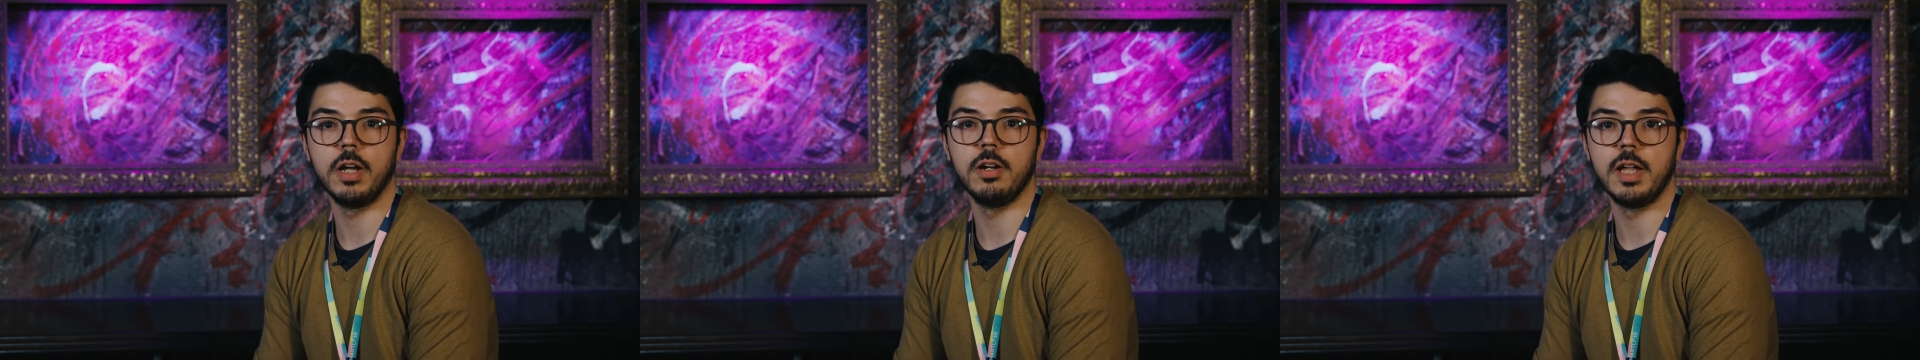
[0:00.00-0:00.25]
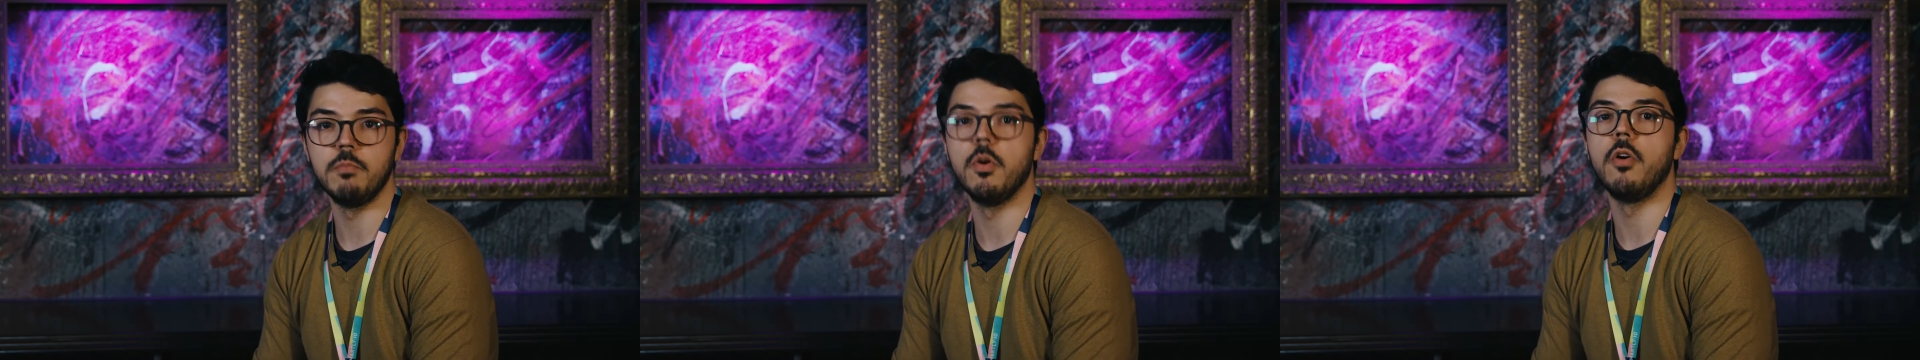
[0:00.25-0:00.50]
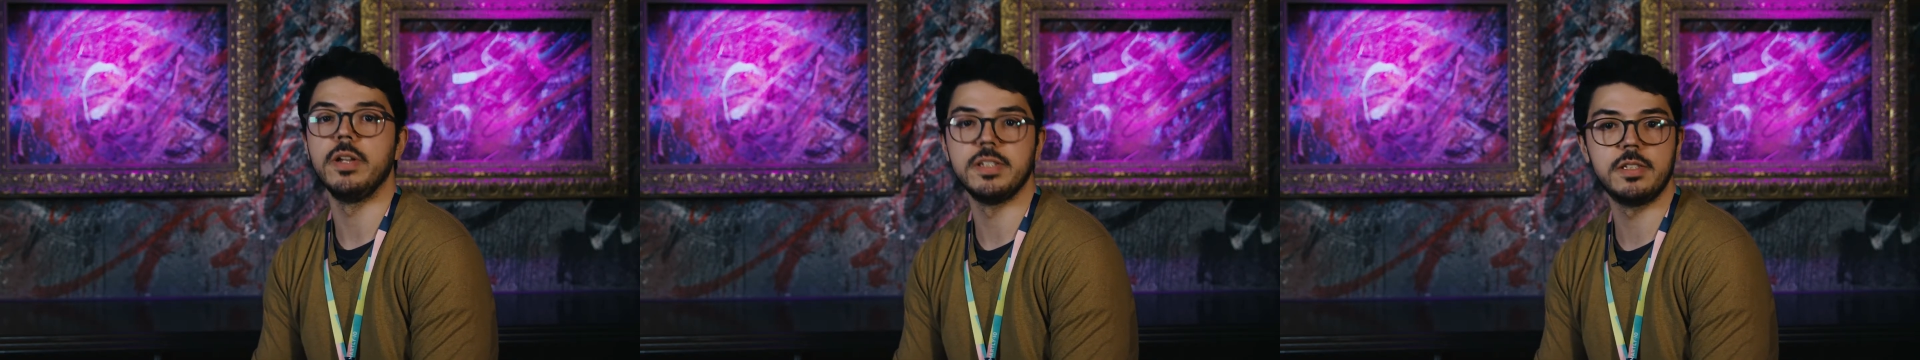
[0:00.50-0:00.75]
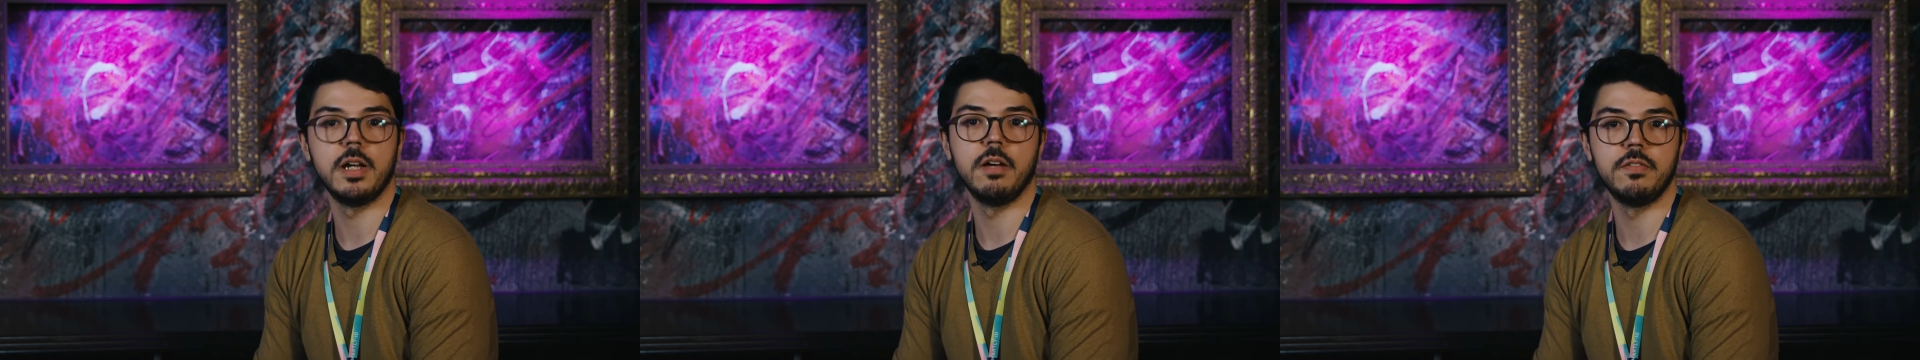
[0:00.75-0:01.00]
kind of like boring
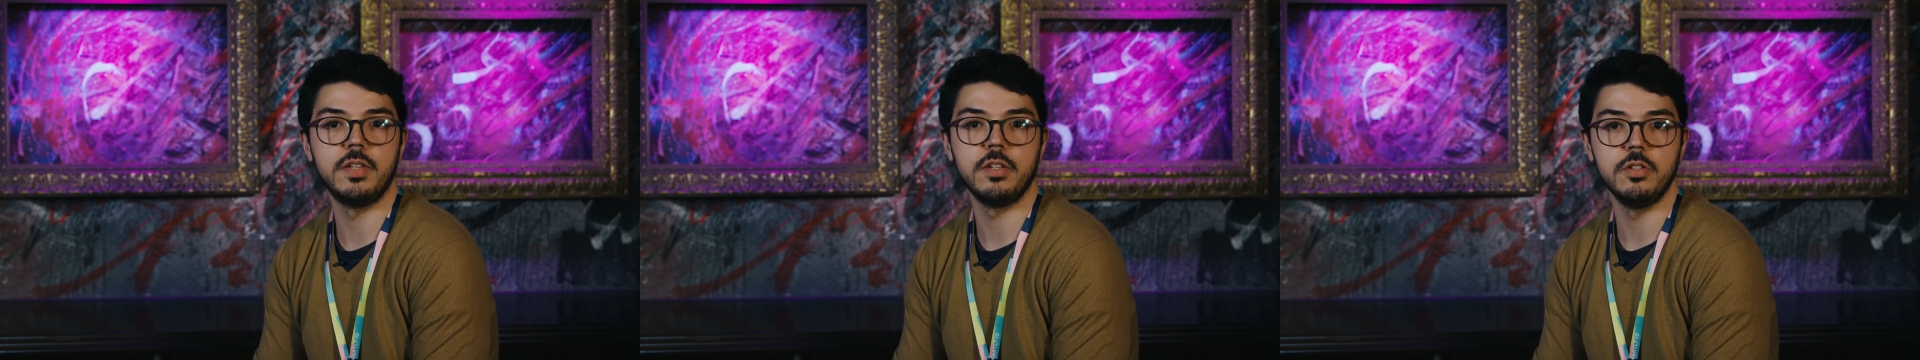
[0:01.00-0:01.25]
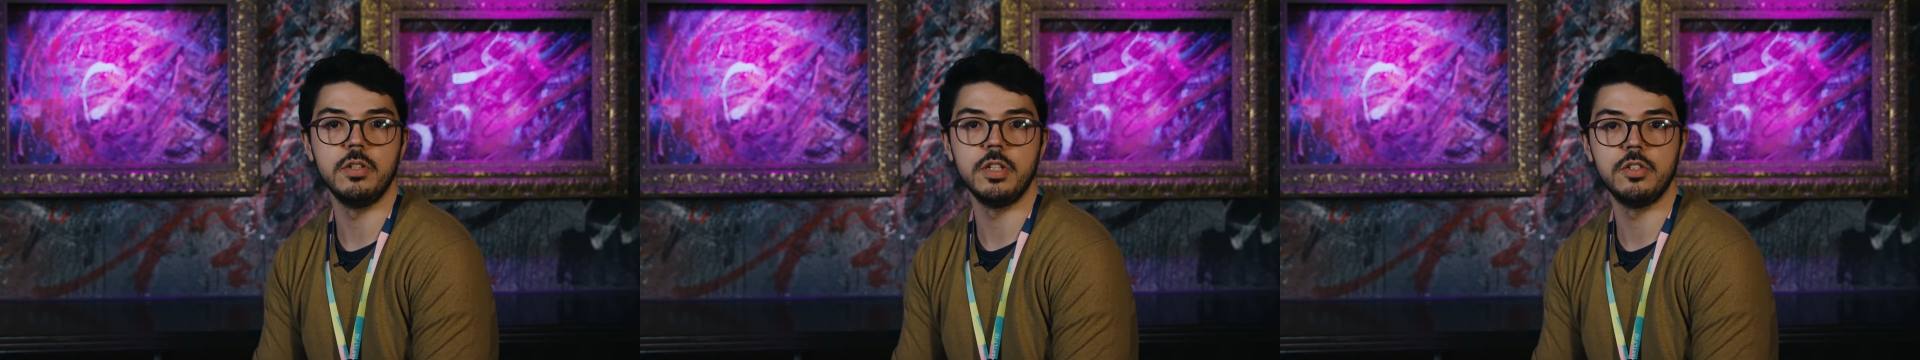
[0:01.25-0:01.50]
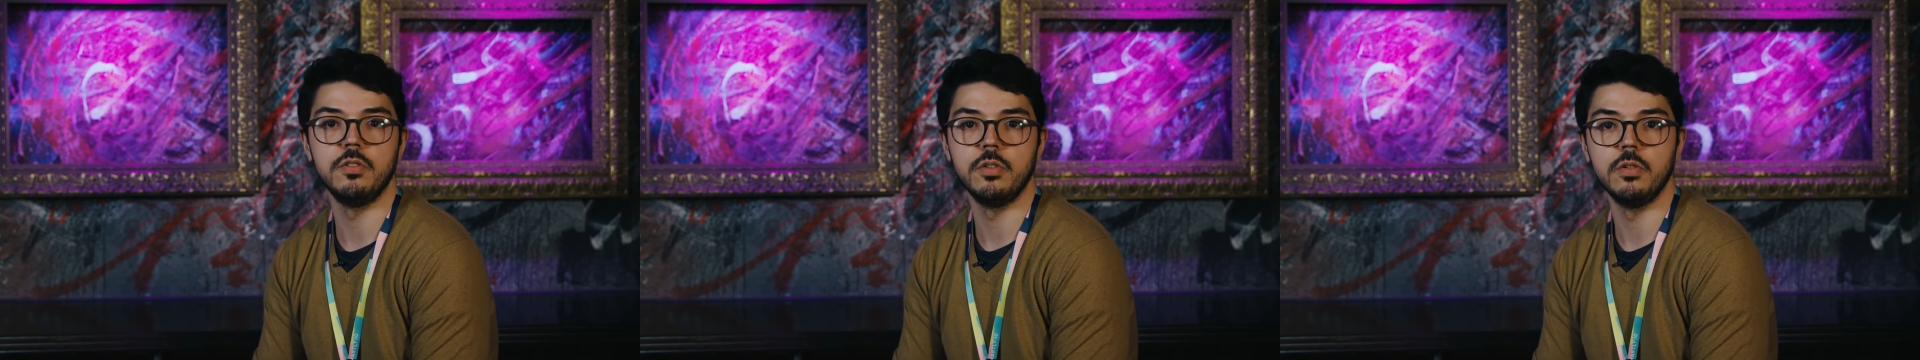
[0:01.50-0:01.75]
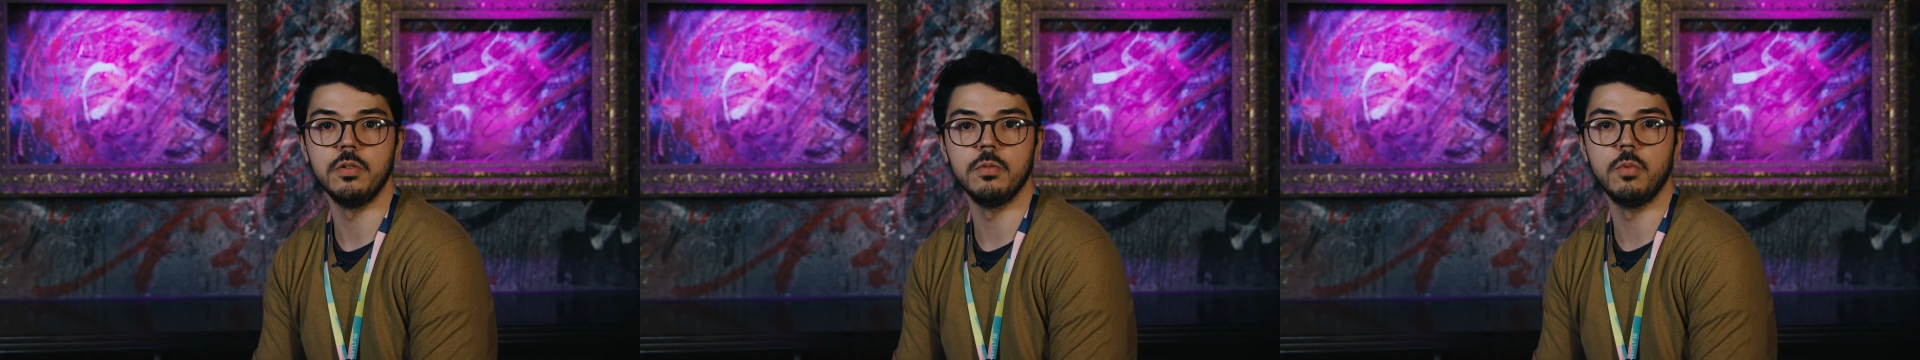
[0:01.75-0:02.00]
stuff that you need to
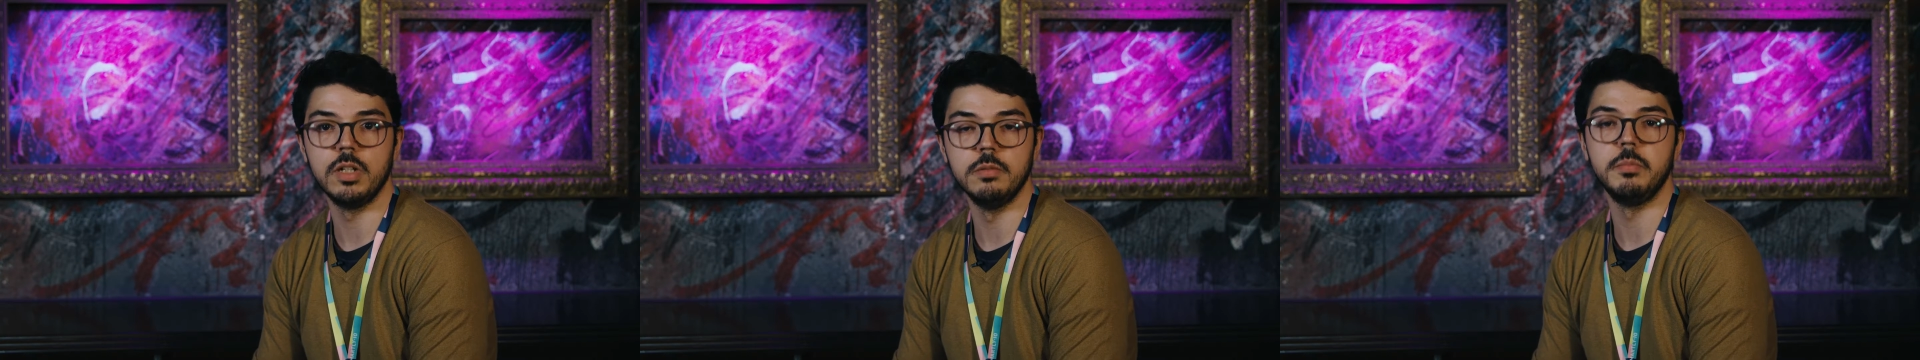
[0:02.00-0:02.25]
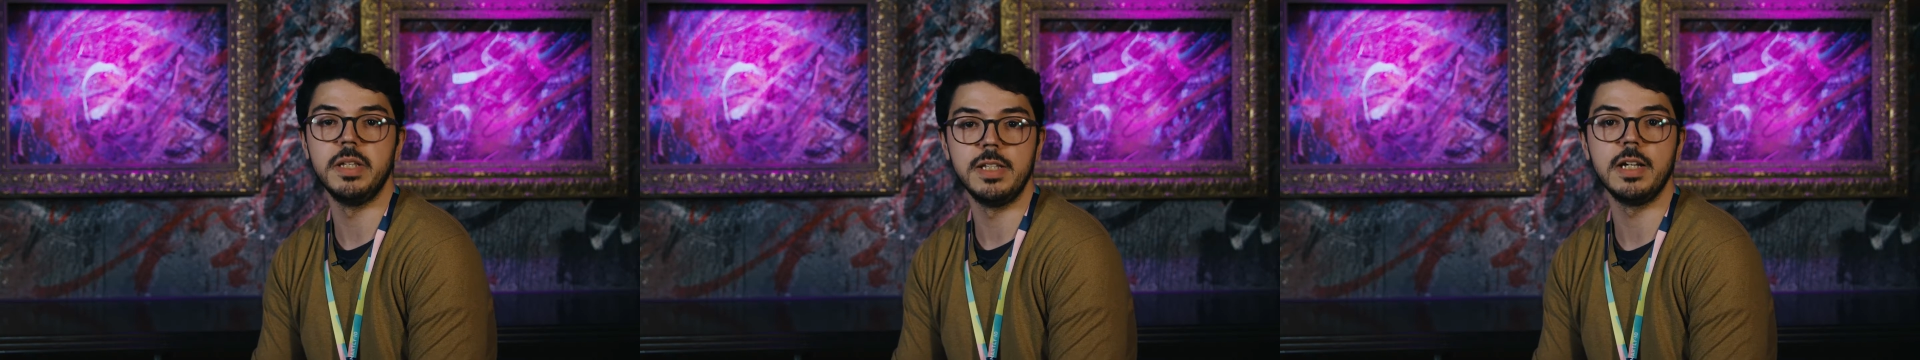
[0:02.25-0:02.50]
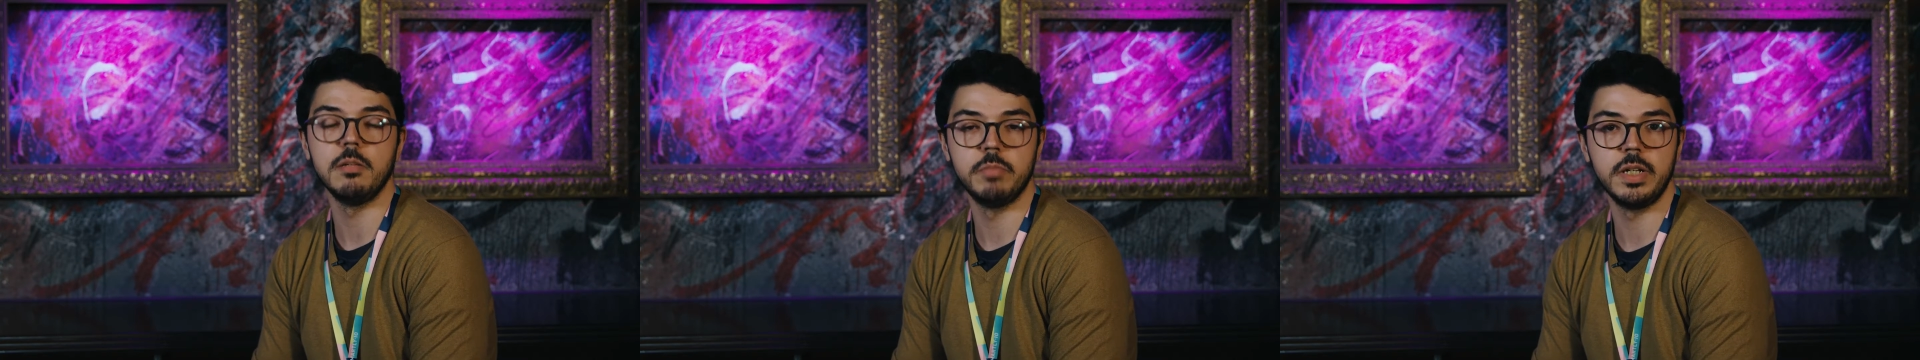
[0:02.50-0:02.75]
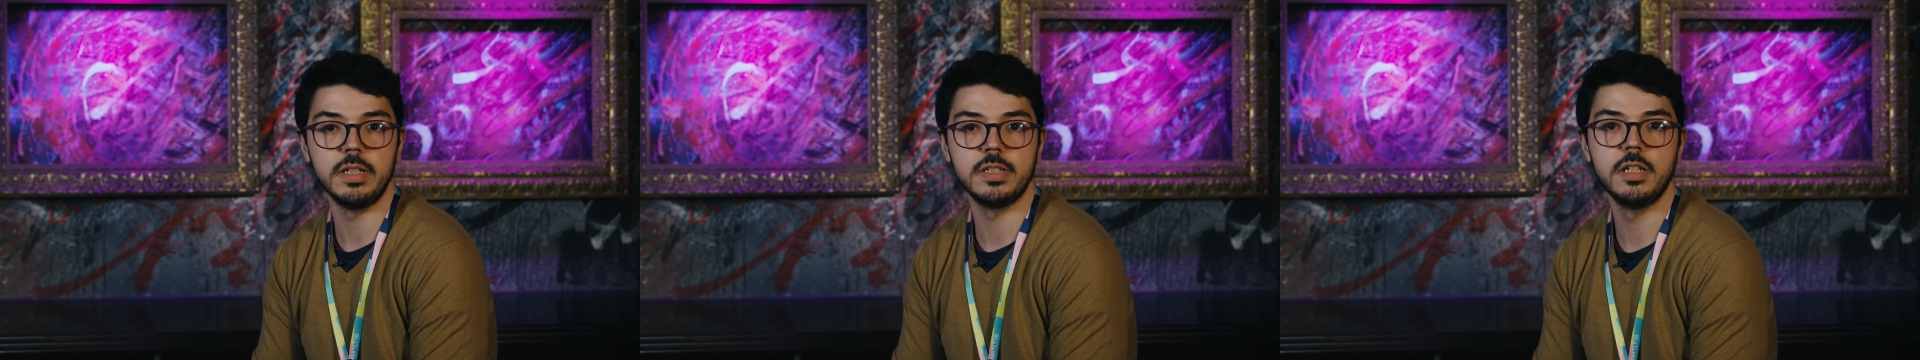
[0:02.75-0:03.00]
do well on building
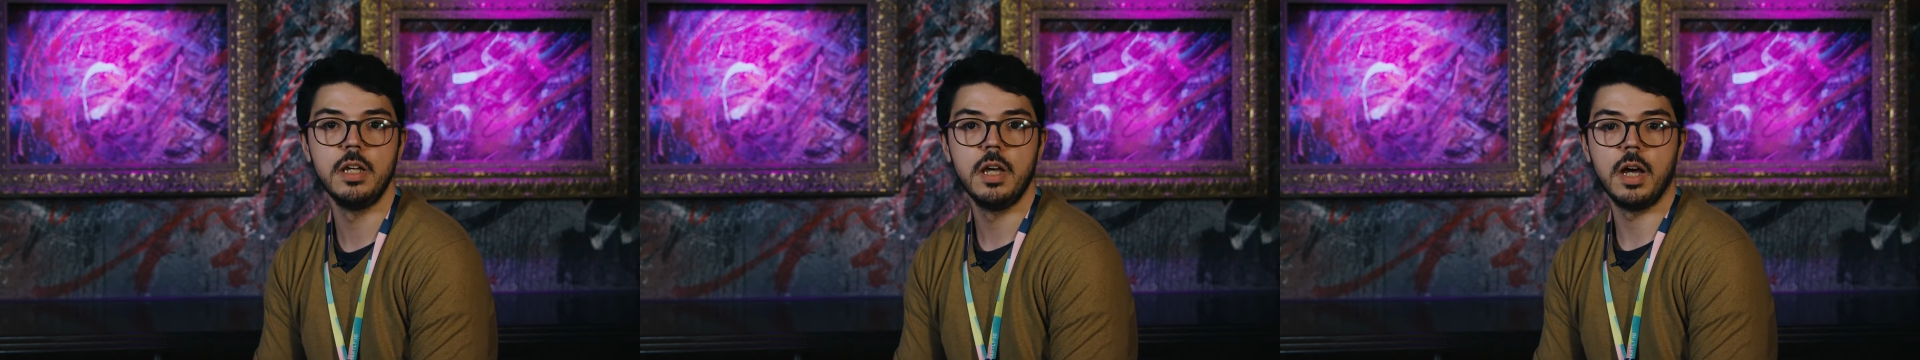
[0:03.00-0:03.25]
campaigns.